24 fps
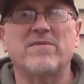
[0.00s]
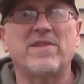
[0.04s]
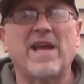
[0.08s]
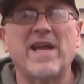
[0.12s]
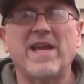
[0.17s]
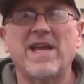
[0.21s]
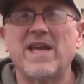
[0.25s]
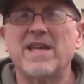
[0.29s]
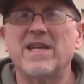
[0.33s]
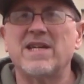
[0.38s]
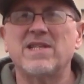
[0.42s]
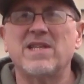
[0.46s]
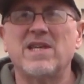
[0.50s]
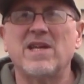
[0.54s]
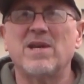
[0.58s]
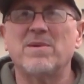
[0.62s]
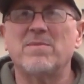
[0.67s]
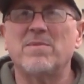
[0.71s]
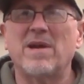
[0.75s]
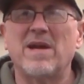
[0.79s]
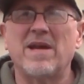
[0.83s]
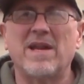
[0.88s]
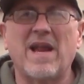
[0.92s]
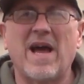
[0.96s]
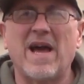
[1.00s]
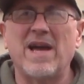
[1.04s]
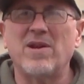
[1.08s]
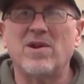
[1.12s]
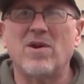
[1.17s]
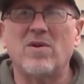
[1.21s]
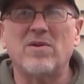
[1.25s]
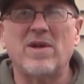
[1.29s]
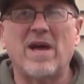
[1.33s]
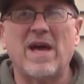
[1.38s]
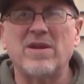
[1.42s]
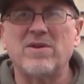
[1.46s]
If they get a deer, and I
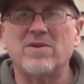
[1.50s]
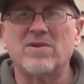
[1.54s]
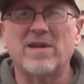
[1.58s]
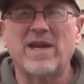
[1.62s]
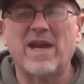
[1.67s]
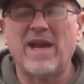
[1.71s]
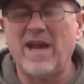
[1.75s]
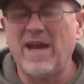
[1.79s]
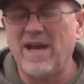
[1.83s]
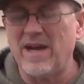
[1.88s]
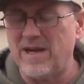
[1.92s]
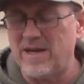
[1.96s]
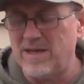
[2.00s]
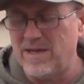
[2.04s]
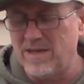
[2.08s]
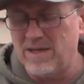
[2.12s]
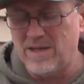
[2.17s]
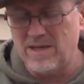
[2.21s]
don't, I don't care.